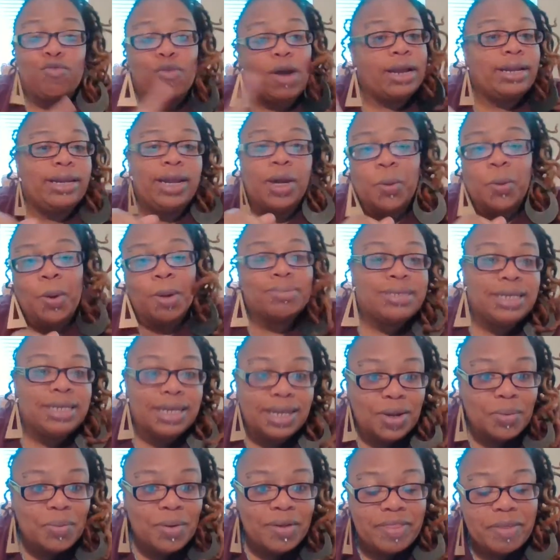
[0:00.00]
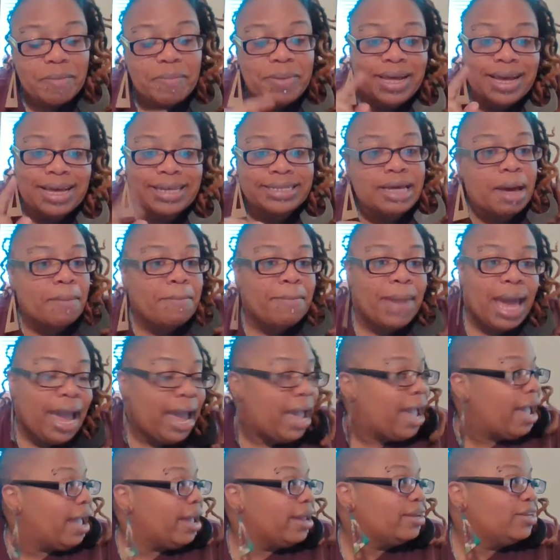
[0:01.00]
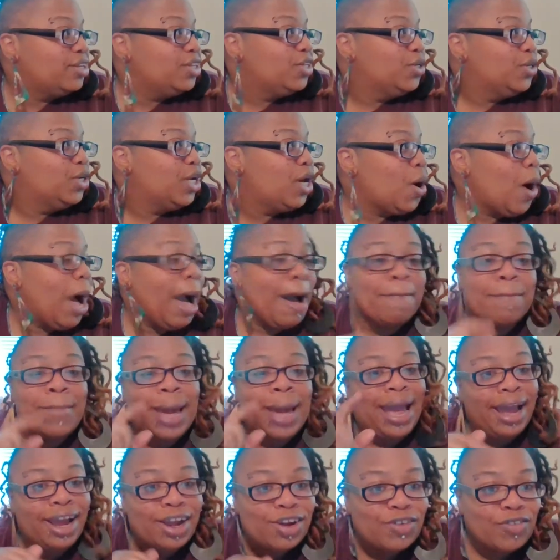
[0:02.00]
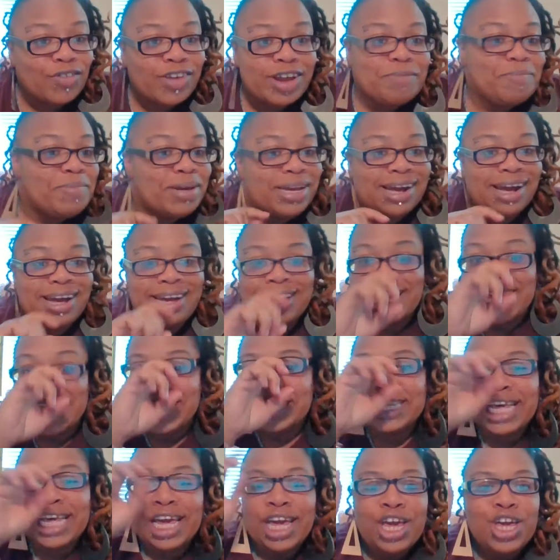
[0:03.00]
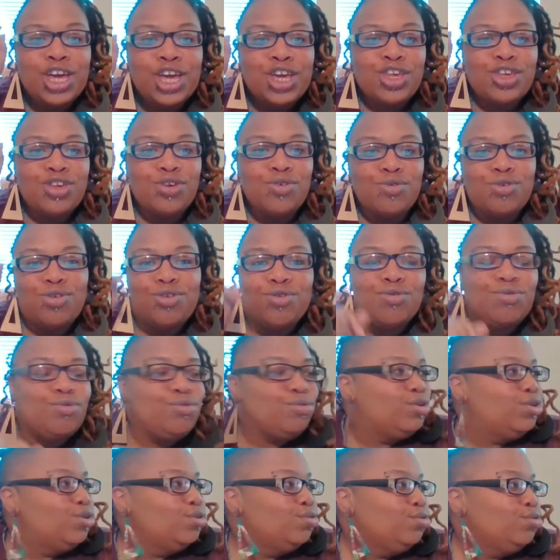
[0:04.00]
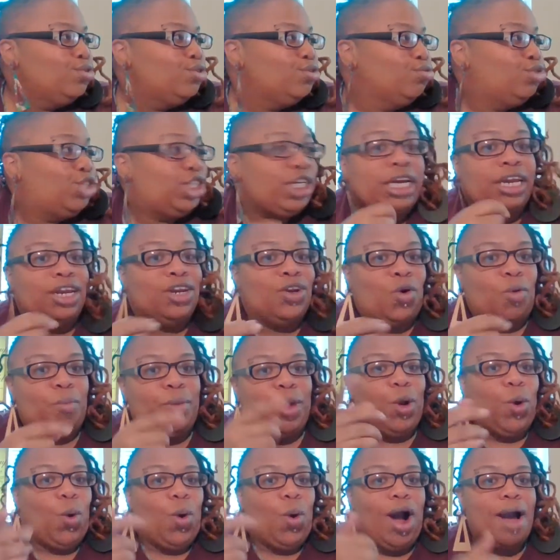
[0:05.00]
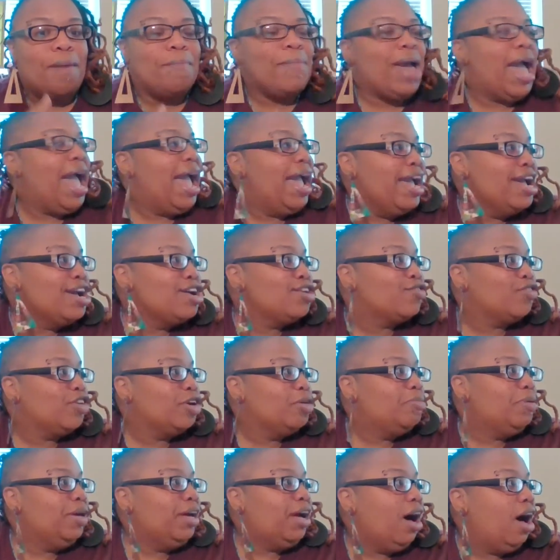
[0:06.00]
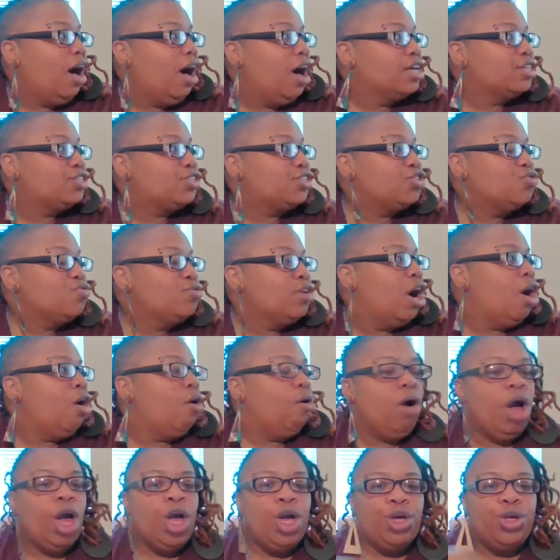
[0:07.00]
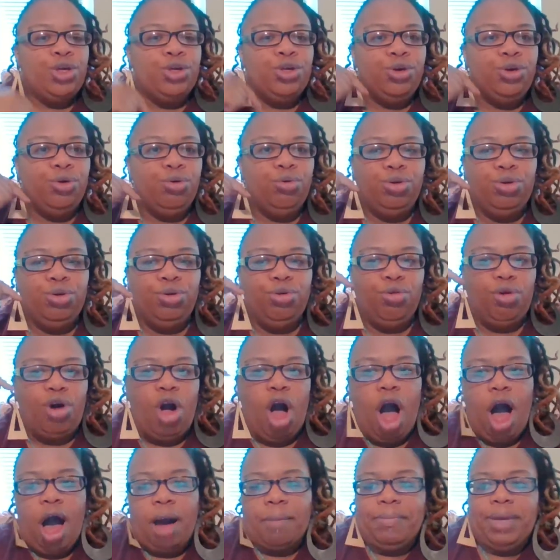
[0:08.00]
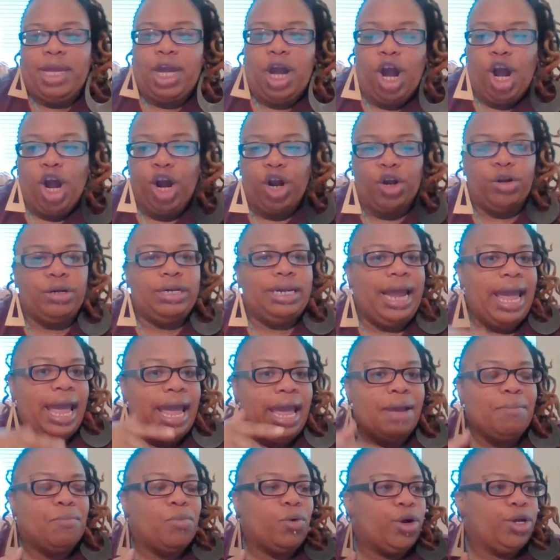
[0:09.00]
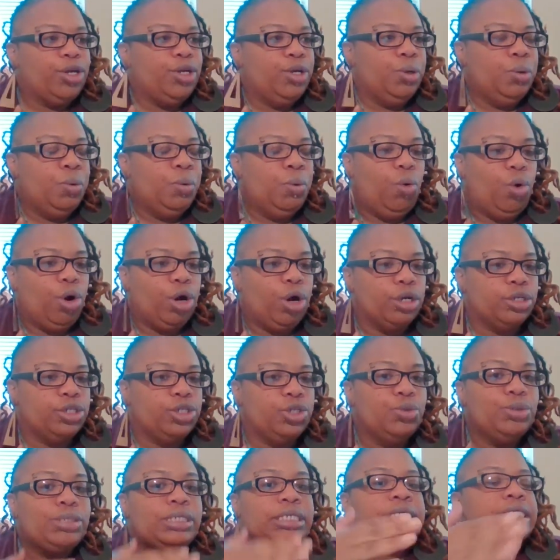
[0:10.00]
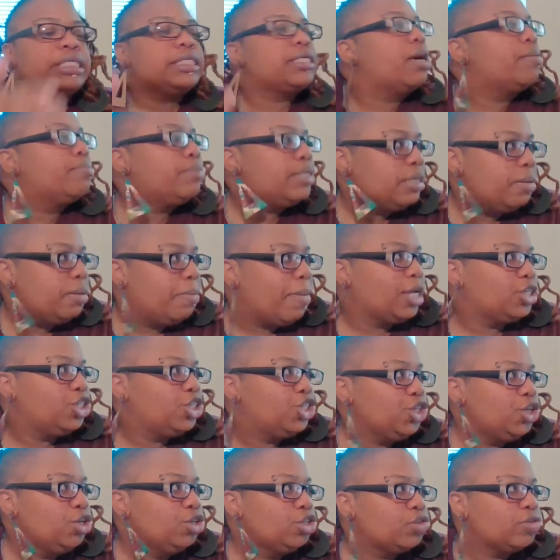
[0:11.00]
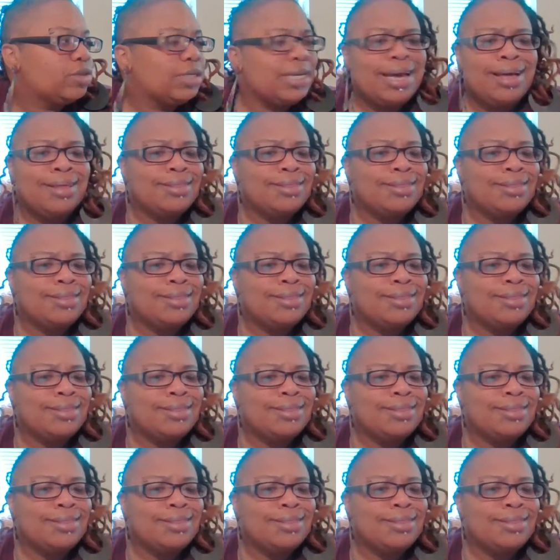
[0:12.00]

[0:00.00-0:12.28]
Right now, I'm dealing with it because I'm mad. I'm angry because you cheated on me, or I'm angry because you called me a hurt name, or you did something to my children.